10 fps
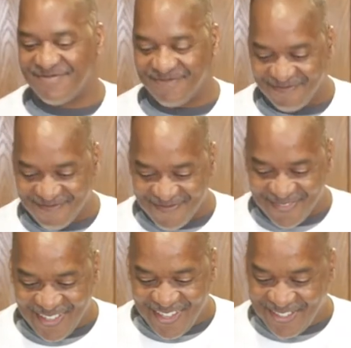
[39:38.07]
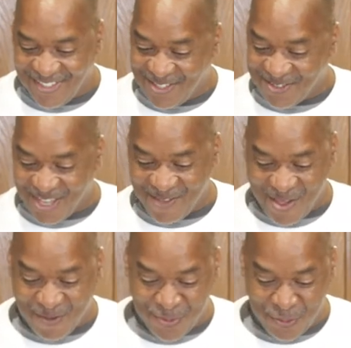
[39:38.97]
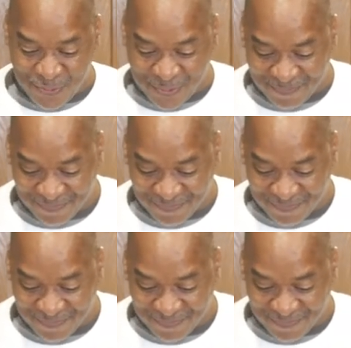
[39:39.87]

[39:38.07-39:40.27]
it still came out beautiful.